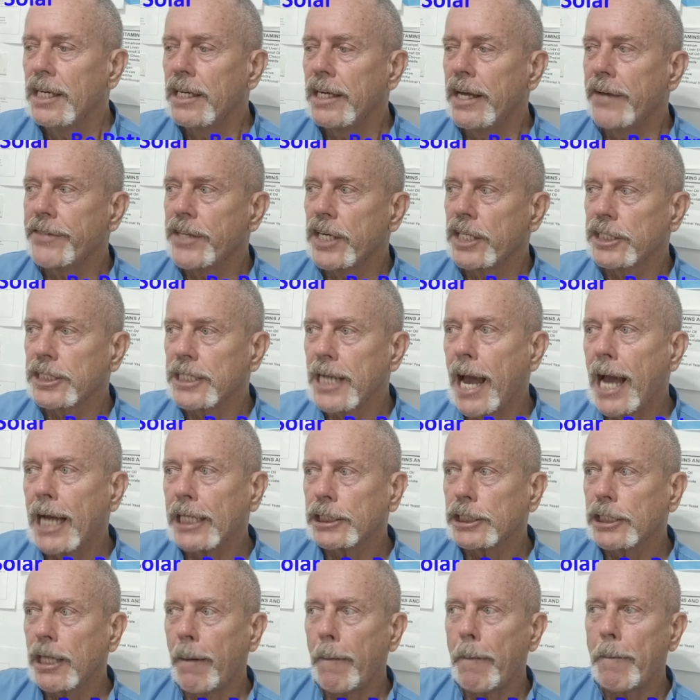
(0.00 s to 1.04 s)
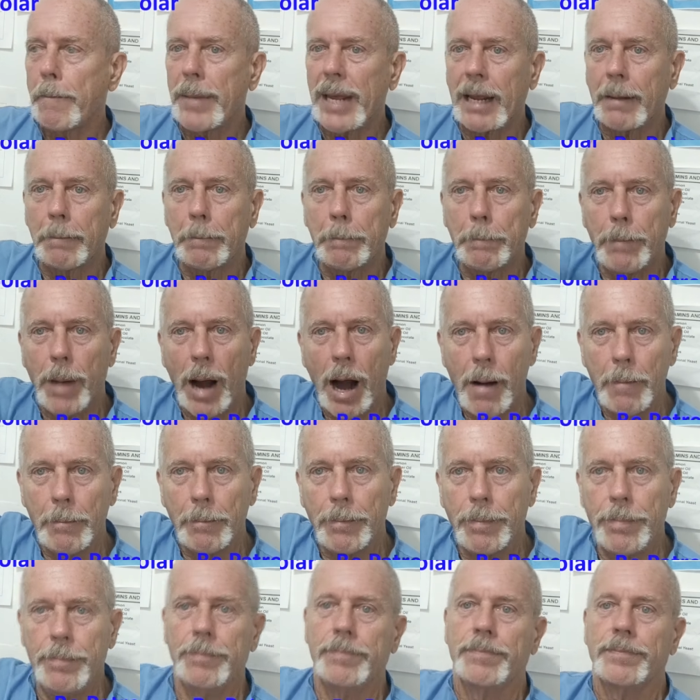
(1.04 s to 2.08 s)
If there's not some big
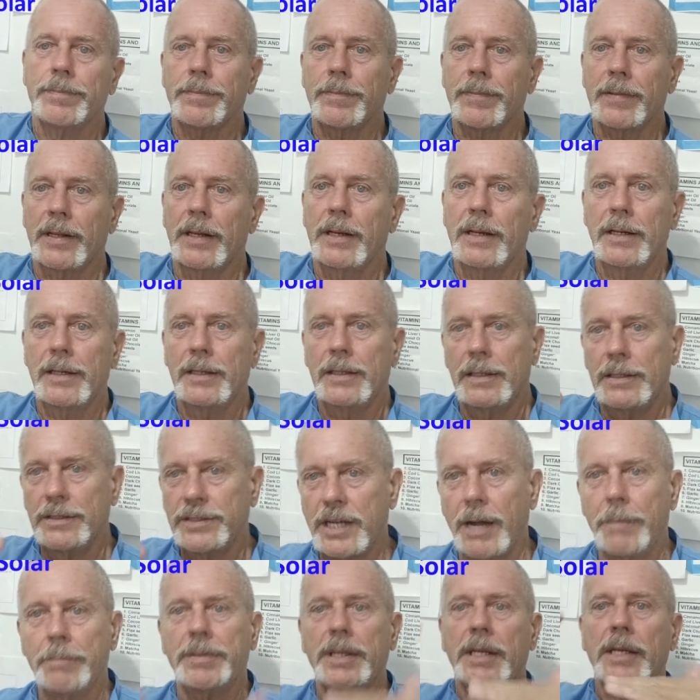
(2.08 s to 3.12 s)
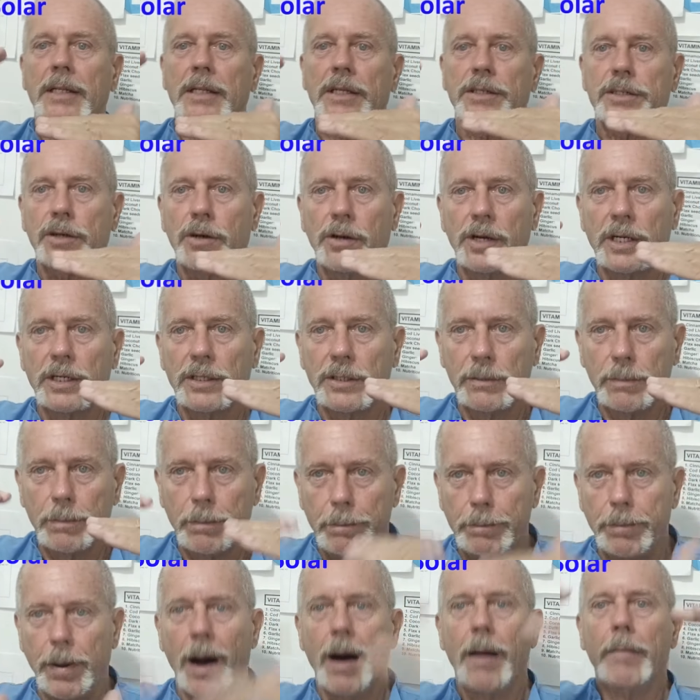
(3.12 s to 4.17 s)
bump, something that's going to
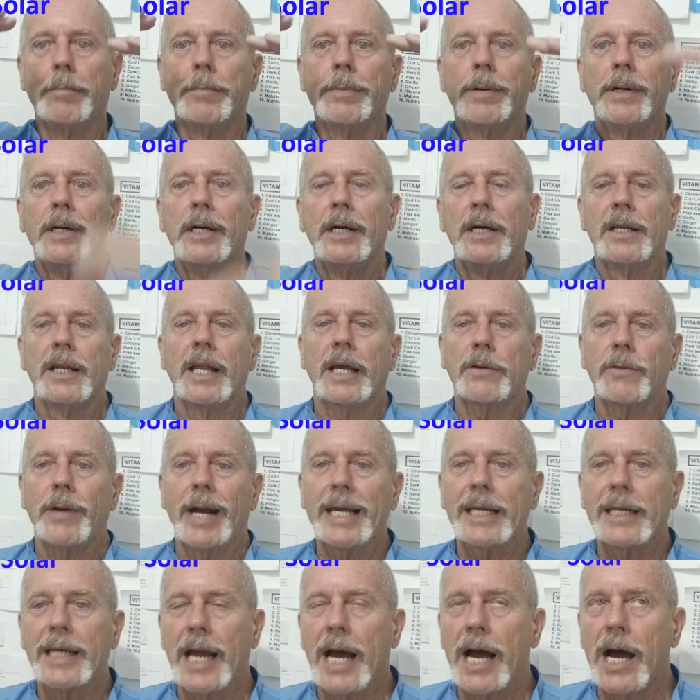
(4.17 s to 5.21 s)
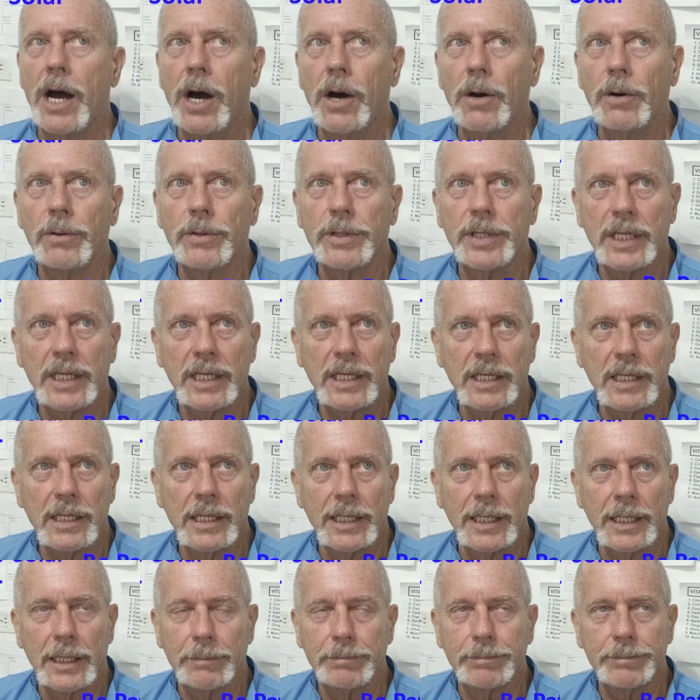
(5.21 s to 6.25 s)
bump, like right now,
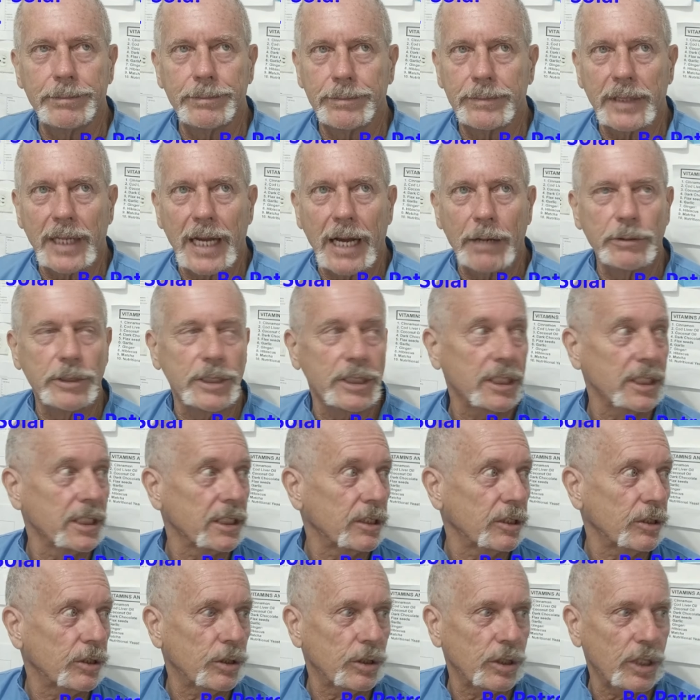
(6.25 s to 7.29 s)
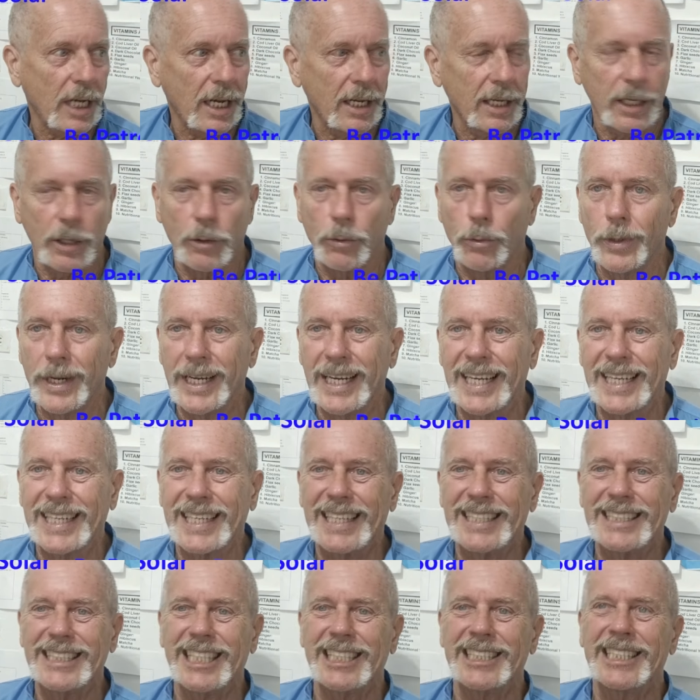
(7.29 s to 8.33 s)
I was just telling Rick,
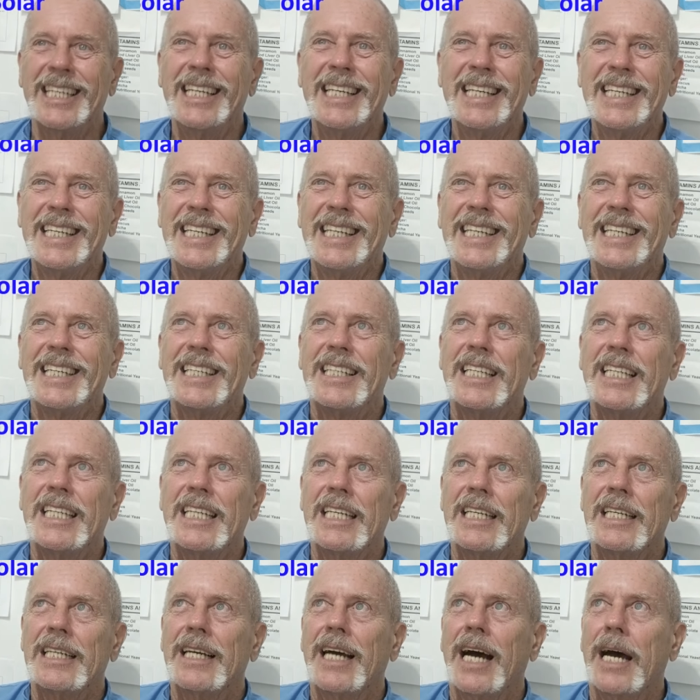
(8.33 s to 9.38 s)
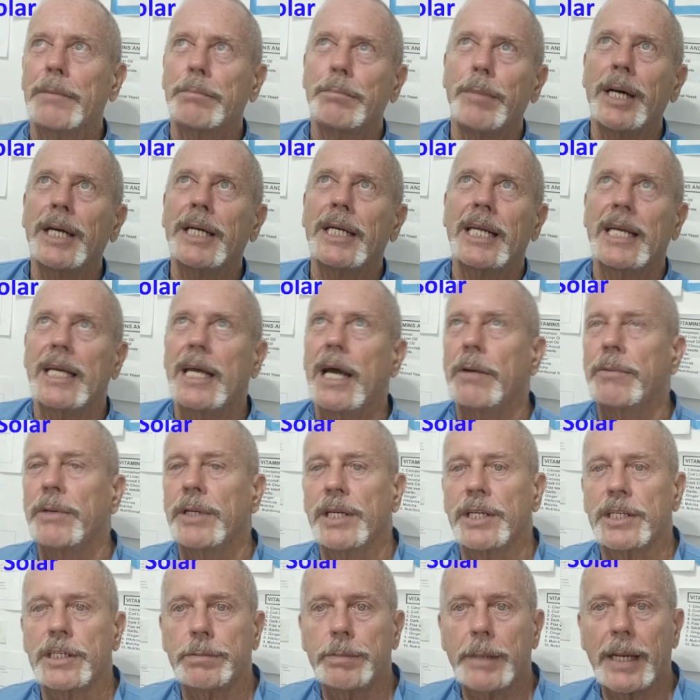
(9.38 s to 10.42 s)
he said, on Monday, I would
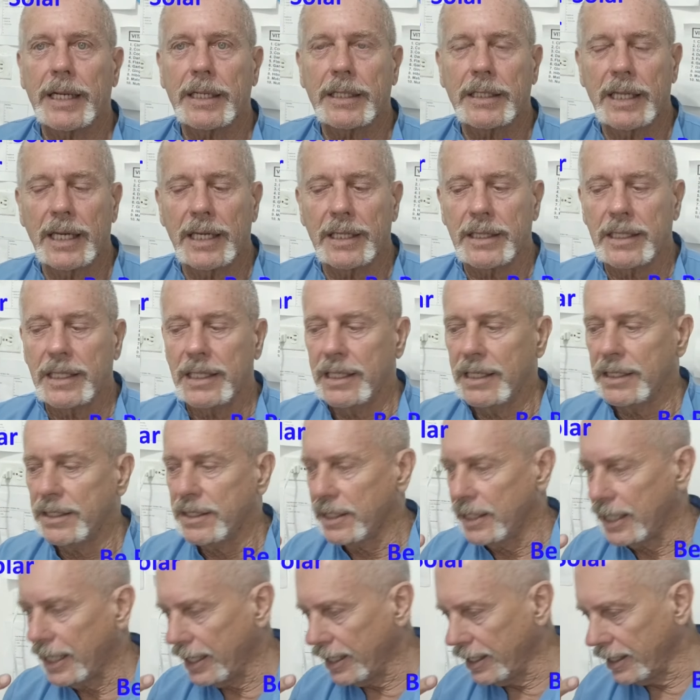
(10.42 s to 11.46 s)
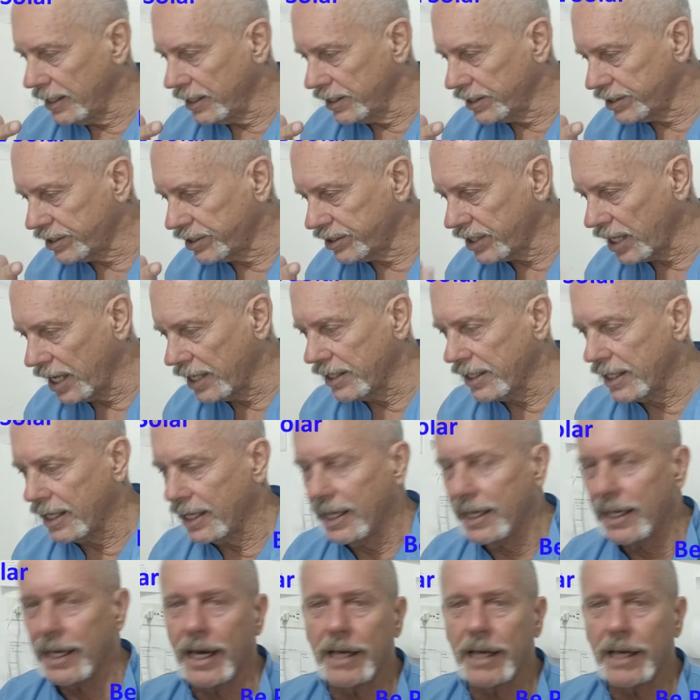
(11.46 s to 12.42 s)
expect that today is Sunday.